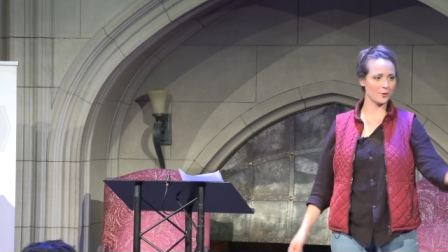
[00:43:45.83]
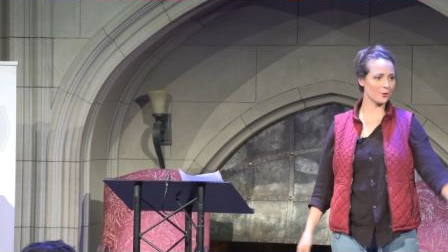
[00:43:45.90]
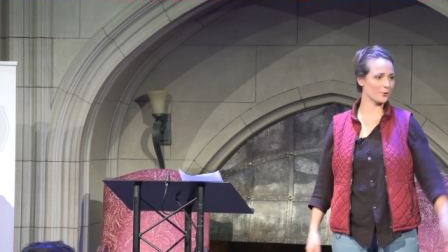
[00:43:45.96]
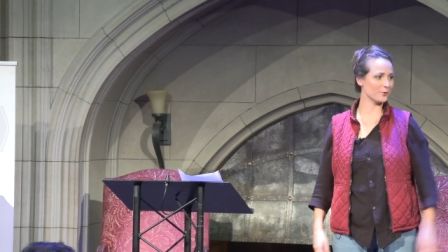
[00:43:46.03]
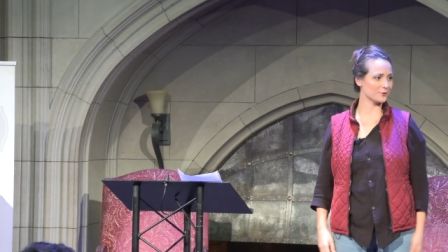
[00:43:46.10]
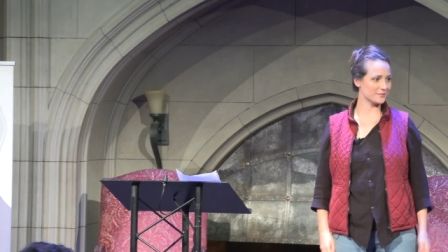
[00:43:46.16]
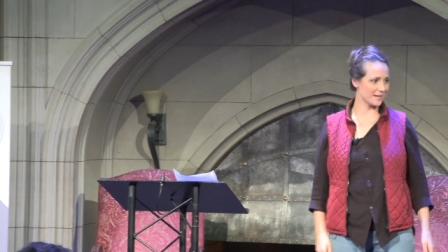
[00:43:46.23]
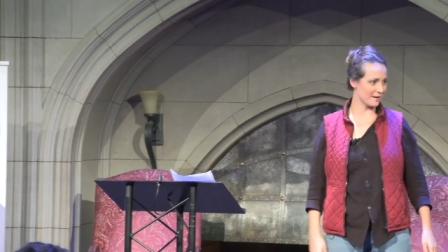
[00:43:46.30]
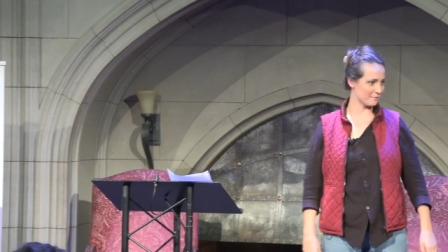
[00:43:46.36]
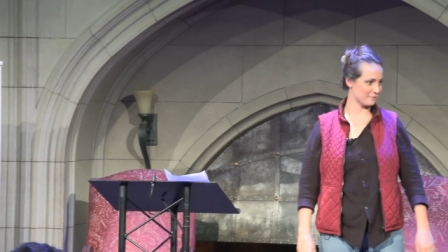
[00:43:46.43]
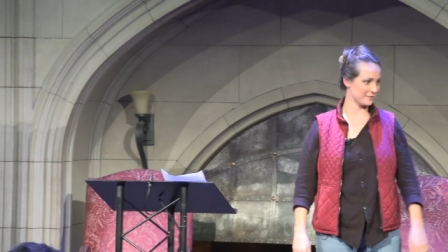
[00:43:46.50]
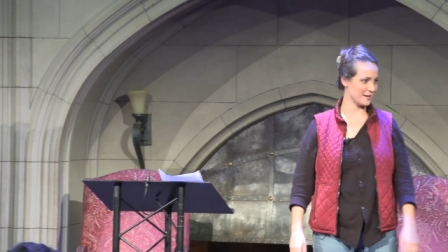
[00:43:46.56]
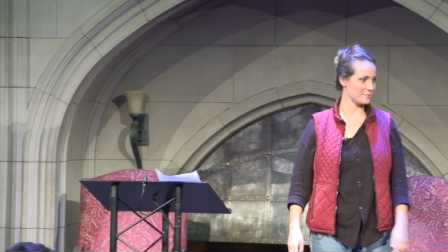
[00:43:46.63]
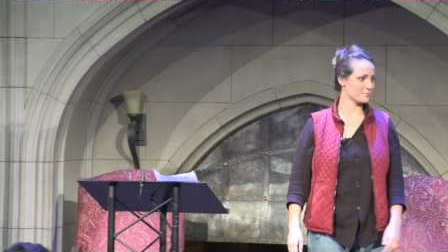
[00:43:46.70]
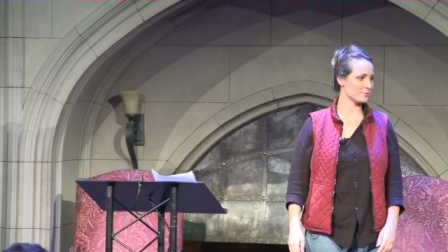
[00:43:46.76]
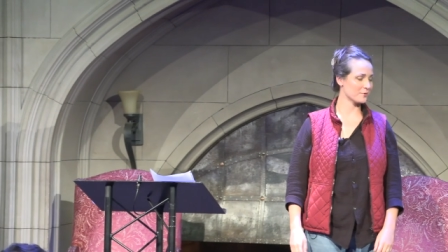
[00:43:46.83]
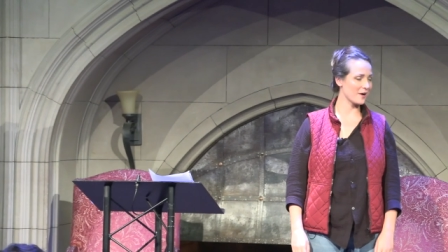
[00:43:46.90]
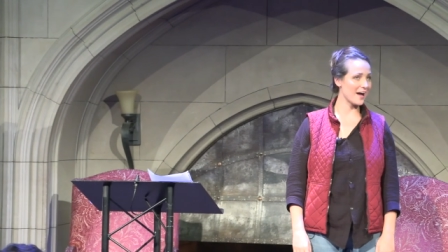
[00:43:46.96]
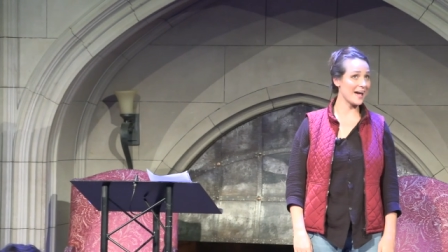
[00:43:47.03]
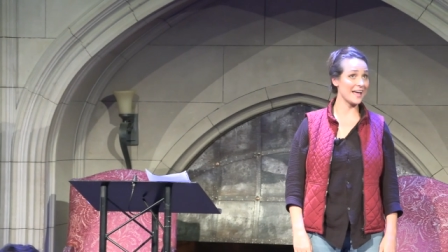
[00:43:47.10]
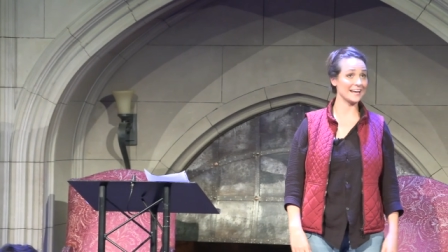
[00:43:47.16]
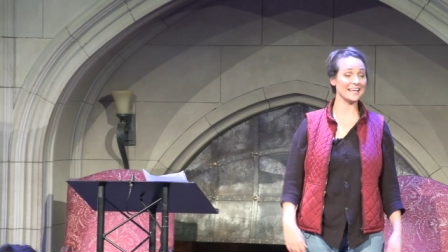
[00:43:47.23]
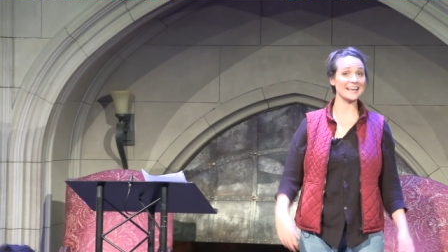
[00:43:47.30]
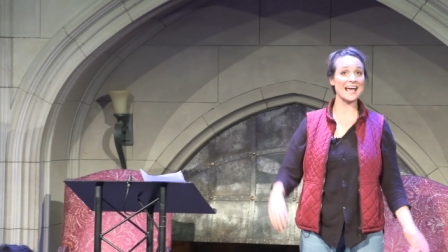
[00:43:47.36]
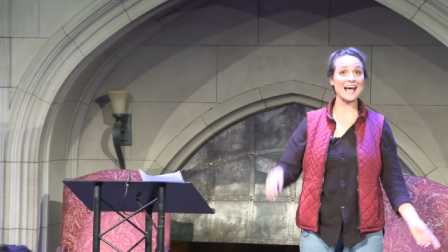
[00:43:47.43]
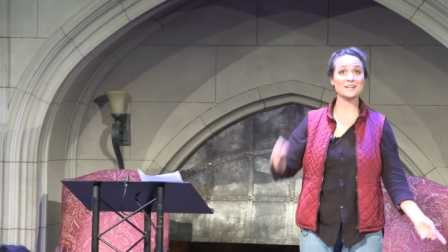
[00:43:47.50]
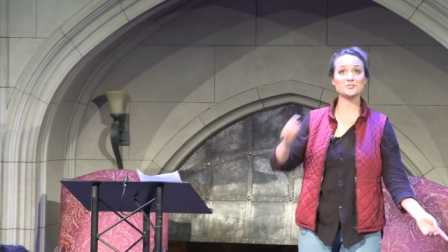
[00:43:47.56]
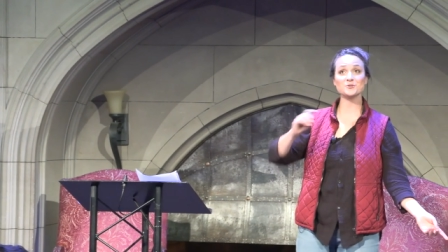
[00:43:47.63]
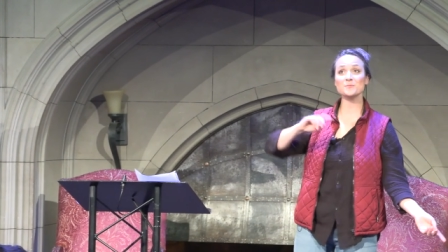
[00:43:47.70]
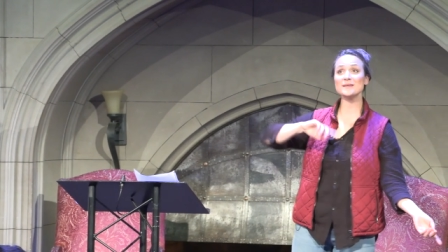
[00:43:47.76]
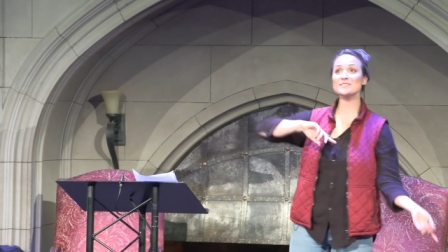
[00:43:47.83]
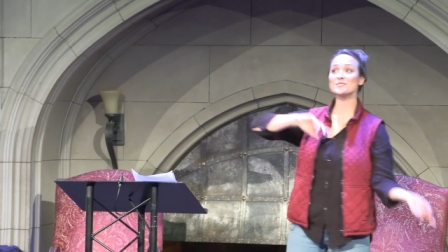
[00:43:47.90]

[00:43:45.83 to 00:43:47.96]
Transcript: hold of in pride. It had to be